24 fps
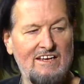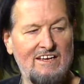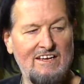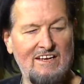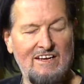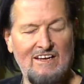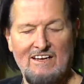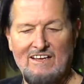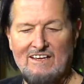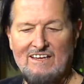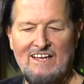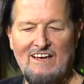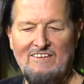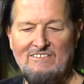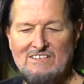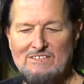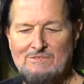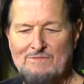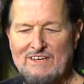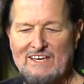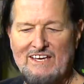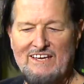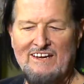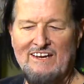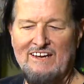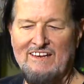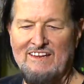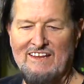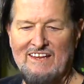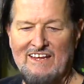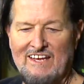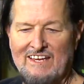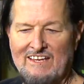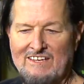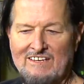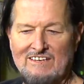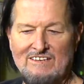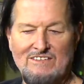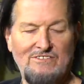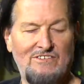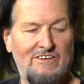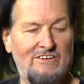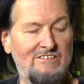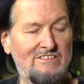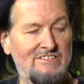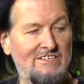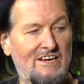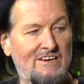you know that was the beginning of the end as
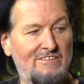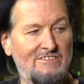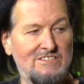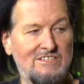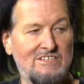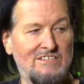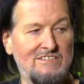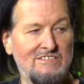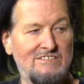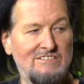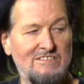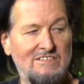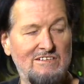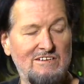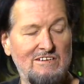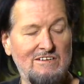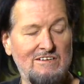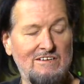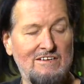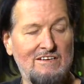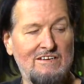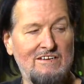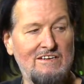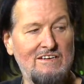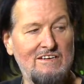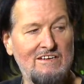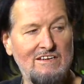far as I was concerned.